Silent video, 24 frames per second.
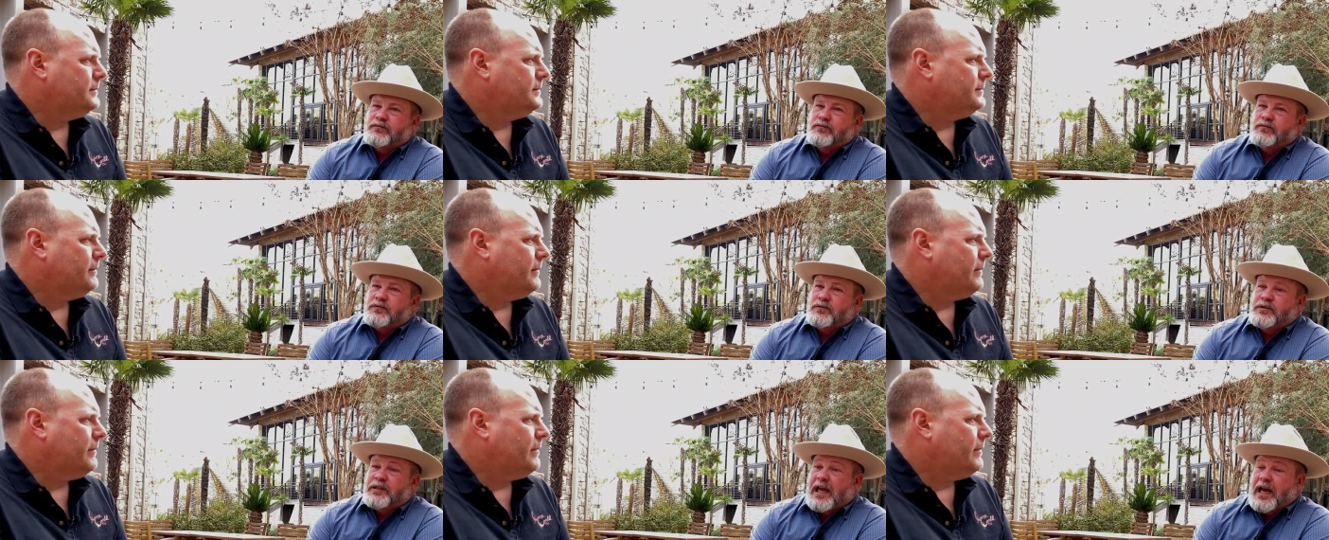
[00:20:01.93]

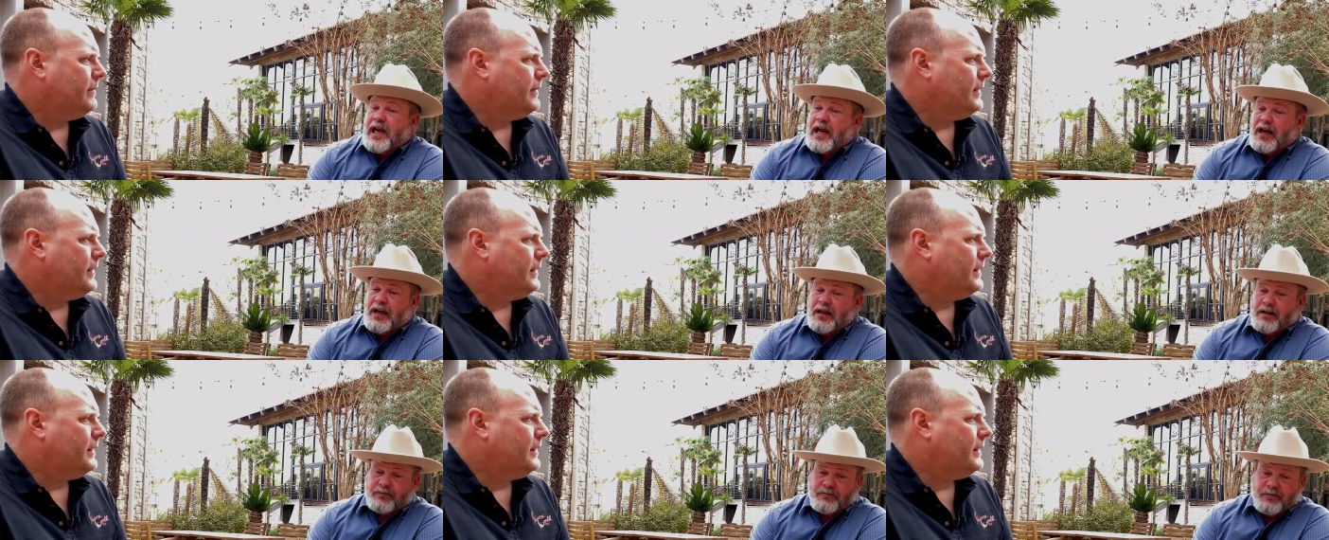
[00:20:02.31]

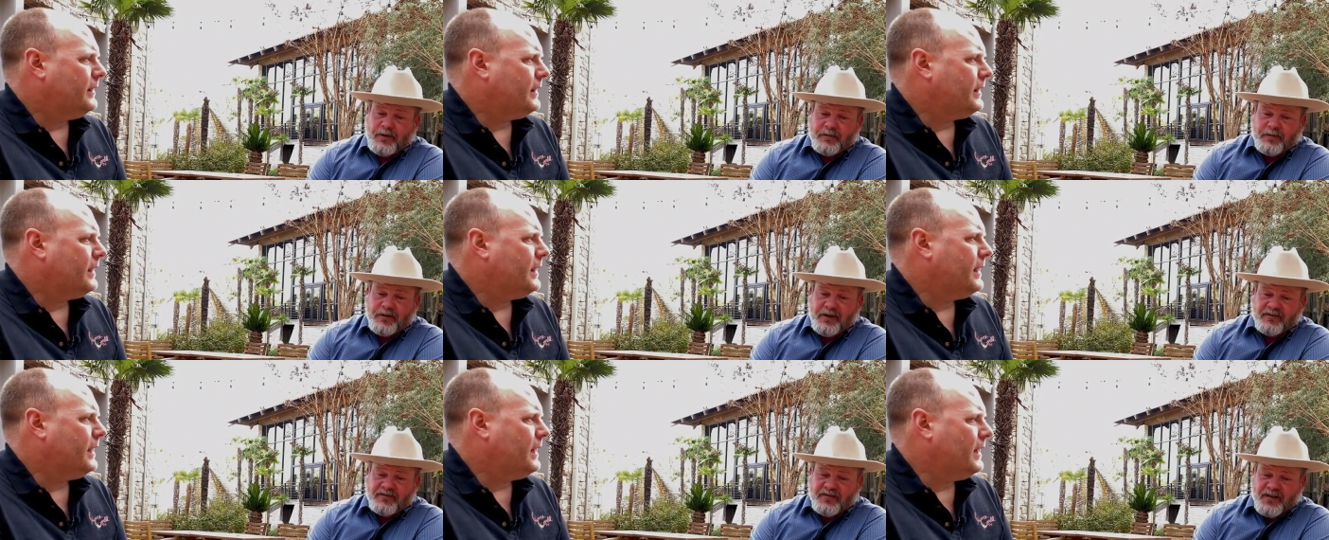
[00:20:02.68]
Speaker 1: yeah.
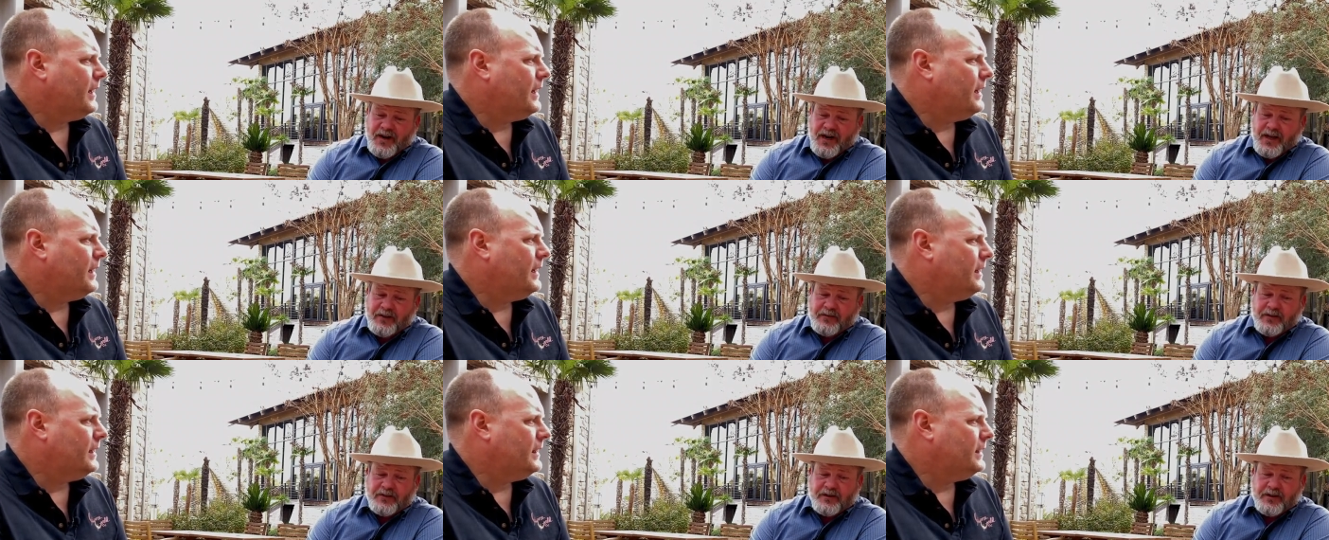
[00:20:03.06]
I mean, if I
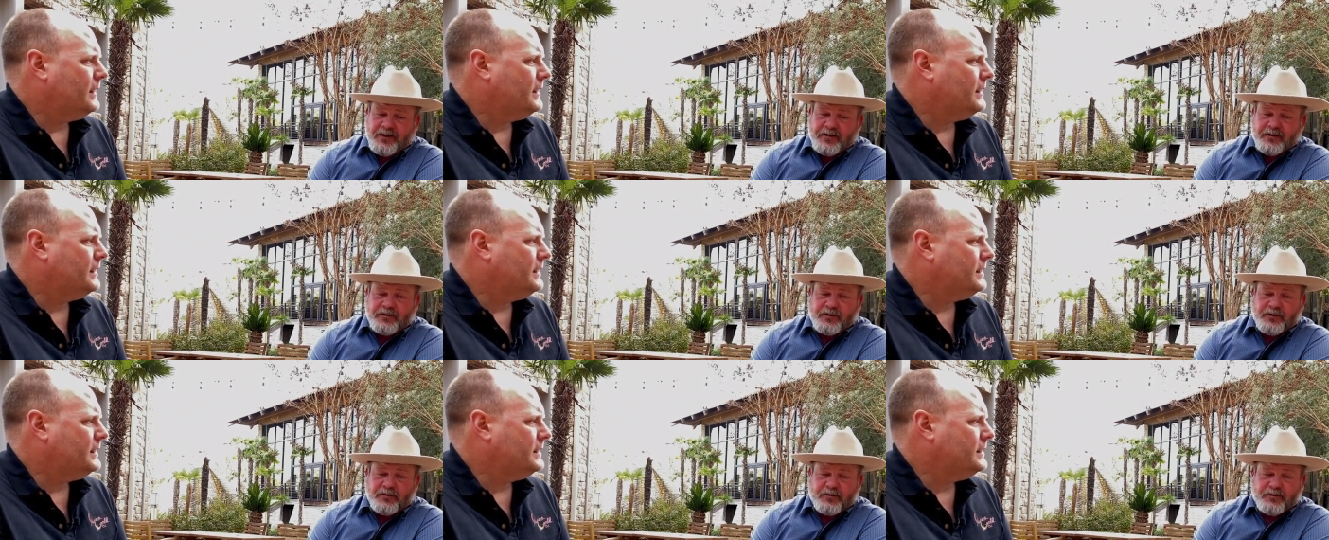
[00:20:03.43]
have
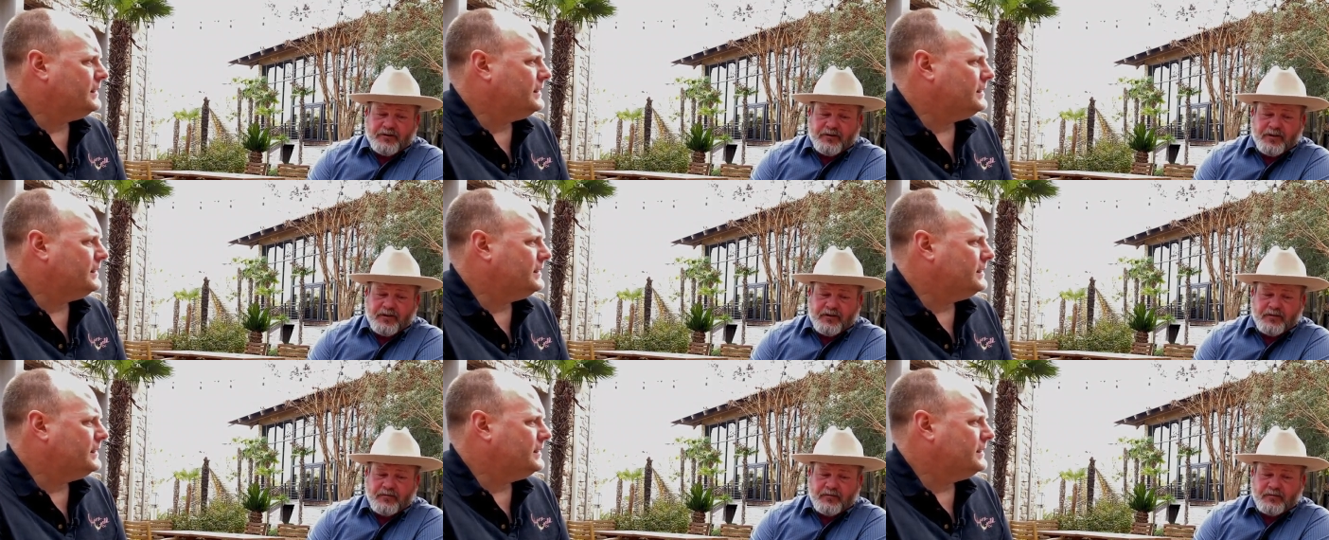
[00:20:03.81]
anything to do
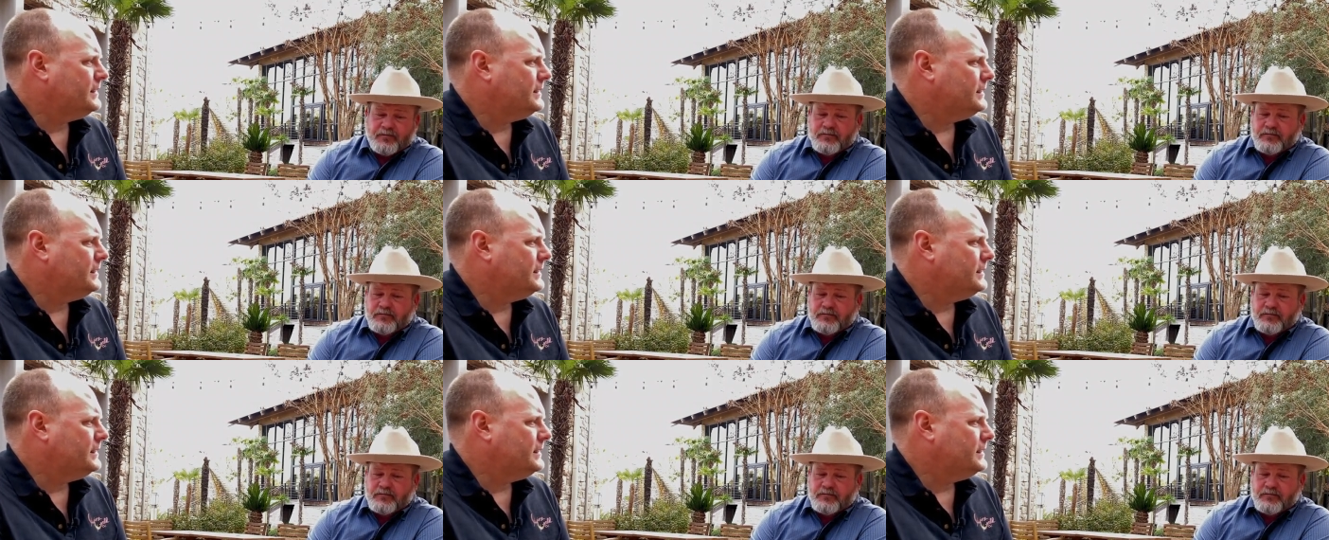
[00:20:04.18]
with it,